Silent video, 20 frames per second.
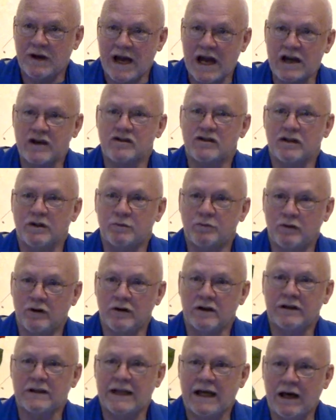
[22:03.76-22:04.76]
actually put
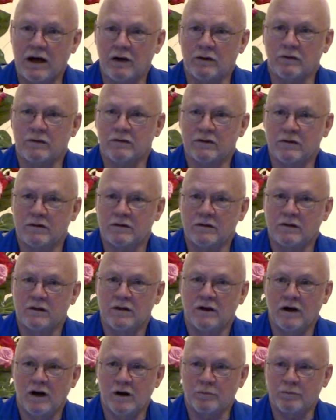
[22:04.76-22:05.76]
it down
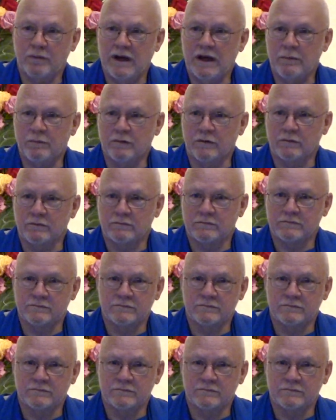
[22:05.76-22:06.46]
on paper.